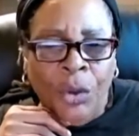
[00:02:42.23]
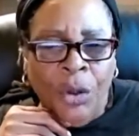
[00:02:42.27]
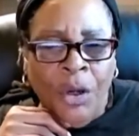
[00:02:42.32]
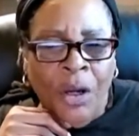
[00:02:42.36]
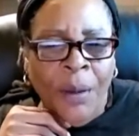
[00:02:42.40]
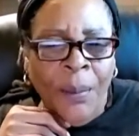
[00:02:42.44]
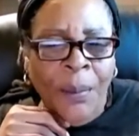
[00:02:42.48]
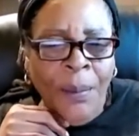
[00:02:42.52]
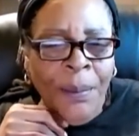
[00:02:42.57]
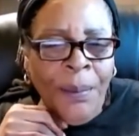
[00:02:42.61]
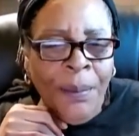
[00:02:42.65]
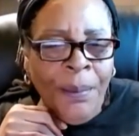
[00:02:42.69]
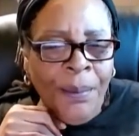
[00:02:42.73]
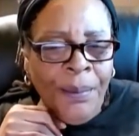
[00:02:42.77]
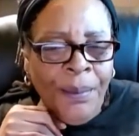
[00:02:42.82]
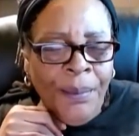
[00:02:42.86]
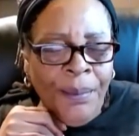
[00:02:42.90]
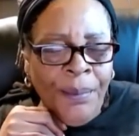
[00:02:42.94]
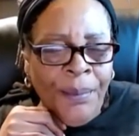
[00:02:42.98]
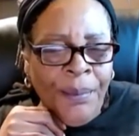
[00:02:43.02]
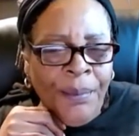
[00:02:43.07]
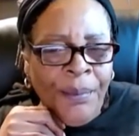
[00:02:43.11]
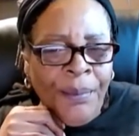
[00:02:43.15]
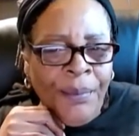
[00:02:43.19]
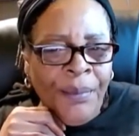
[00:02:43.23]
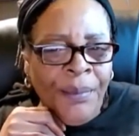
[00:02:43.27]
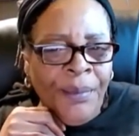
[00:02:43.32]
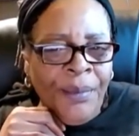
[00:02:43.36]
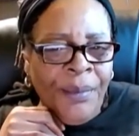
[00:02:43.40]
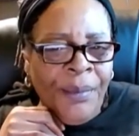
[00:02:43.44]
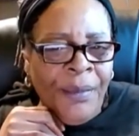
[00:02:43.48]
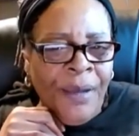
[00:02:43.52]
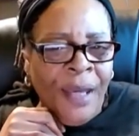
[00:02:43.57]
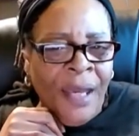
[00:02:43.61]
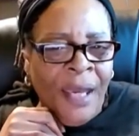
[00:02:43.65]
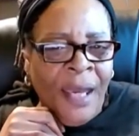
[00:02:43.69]
Trump
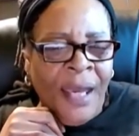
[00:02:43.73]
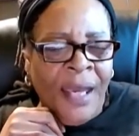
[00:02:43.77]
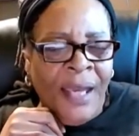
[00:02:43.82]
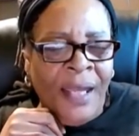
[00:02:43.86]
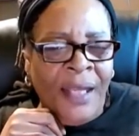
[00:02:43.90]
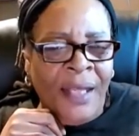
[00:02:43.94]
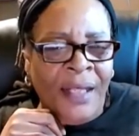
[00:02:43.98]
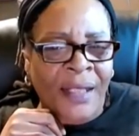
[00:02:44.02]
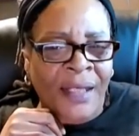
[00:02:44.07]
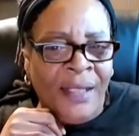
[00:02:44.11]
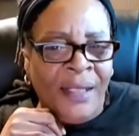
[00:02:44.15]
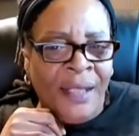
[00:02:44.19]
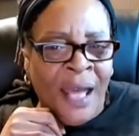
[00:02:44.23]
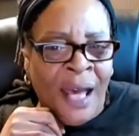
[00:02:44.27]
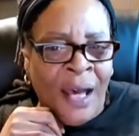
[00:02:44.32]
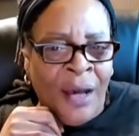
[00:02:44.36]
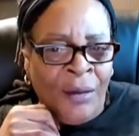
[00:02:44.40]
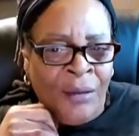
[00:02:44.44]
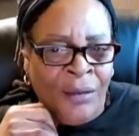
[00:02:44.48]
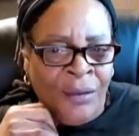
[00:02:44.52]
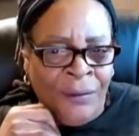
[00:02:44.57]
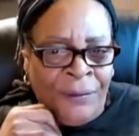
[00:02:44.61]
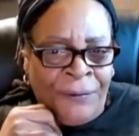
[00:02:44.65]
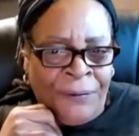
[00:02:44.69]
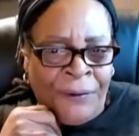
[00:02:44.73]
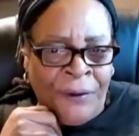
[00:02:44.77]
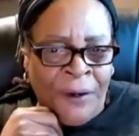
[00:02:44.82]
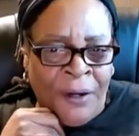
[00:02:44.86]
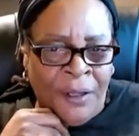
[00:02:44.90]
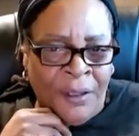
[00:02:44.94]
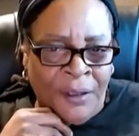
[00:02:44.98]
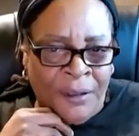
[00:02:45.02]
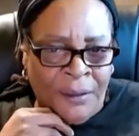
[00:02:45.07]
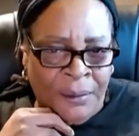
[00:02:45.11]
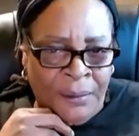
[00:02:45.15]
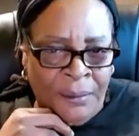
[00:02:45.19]
and his now
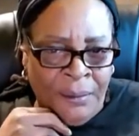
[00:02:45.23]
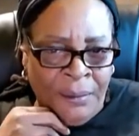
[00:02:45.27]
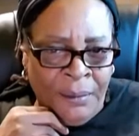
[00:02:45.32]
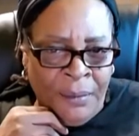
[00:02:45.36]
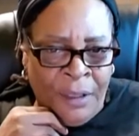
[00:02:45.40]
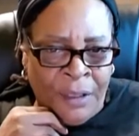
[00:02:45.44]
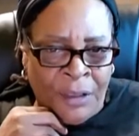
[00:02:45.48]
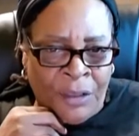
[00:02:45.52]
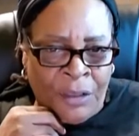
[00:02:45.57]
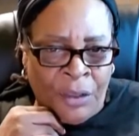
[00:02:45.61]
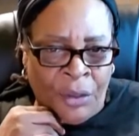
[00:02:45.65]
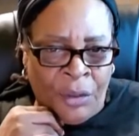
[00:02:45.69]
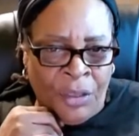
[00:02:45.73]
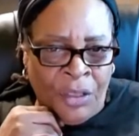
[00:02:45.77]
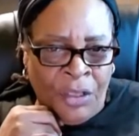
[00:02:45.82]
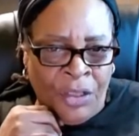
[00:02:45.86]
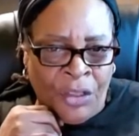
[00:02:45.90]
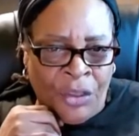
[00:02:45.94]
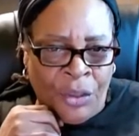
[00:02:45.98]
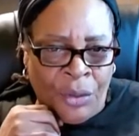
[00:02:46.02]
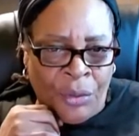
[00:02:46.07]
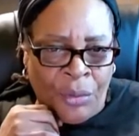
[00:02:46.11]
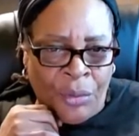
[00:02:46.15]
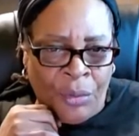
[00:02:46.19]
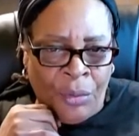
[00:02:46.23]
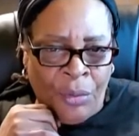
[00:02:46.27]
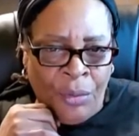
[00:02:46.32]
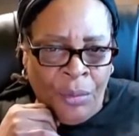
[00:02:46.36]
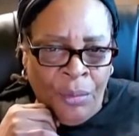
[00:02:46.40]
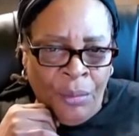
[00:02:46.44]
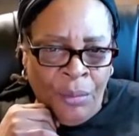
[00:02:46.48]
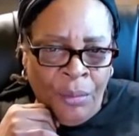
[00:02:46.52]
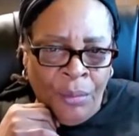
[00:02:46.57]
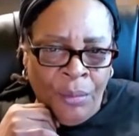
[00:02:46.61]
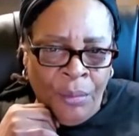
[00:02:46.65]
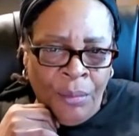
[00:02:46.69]
defunct Attorney
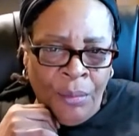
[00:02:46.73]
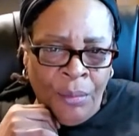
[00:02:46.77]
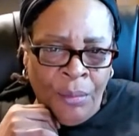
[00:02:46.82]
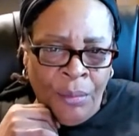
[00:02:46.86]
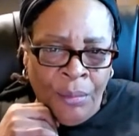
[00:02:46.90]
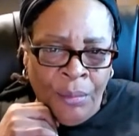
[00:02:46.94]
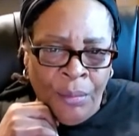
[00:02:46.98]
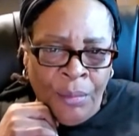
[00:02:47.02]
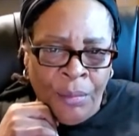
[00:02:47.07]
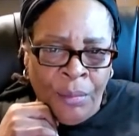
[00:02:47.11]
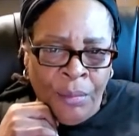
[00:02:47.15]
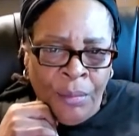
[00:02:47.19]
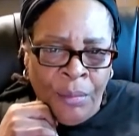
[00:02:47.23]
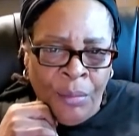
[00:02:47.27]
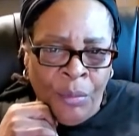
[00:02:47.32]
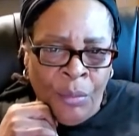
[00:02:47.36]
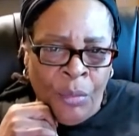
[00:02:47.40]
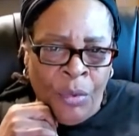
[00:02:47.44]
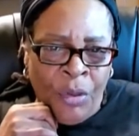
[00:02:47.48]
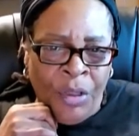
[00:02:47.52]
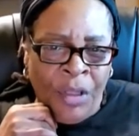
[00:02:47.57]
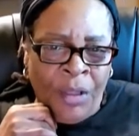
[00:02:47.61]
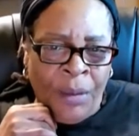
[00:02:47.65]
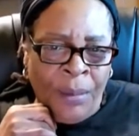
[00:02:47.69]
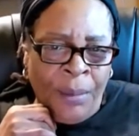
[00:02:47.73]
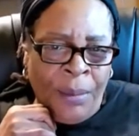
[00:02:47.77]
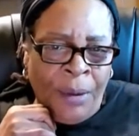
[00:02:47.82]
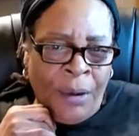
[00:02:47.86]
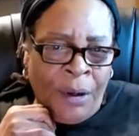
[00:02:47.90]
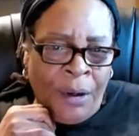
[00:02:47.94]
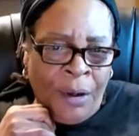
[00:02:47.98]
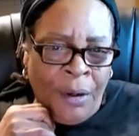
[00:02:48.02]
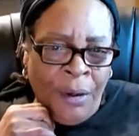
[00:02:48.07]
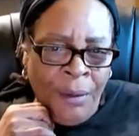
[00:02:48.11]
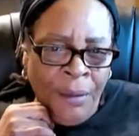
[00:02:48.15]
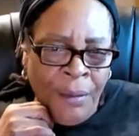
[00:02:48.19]
General William
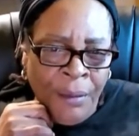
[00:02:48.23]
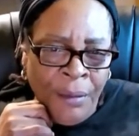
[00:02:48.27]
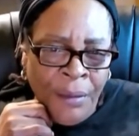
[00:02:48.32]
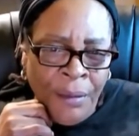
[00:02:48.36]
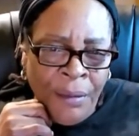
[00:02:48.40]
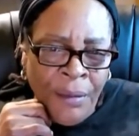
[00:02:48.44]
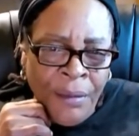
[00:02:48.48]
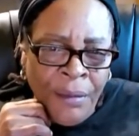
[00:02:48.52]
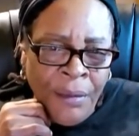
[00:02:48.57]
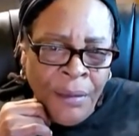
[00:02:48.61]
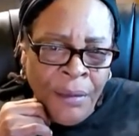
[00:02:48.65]
Barr